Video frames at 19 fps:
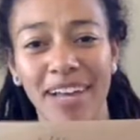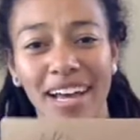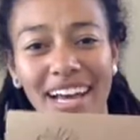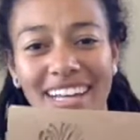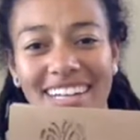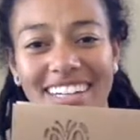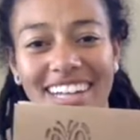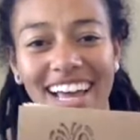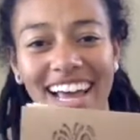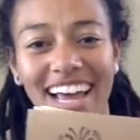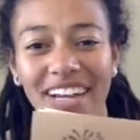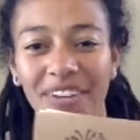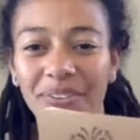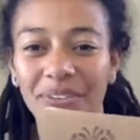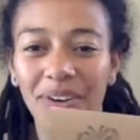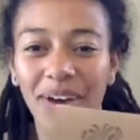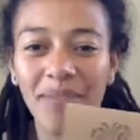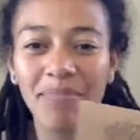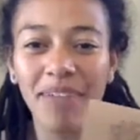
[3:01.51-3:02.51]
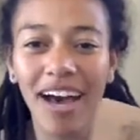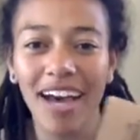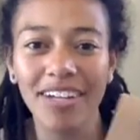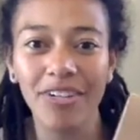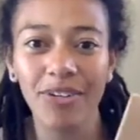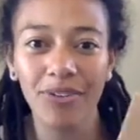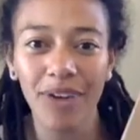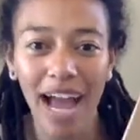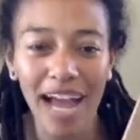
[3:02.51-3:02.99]
not
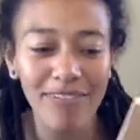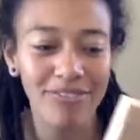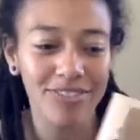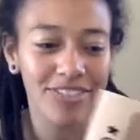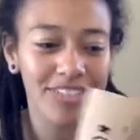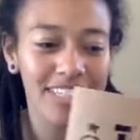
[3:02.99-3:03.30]
a crafter.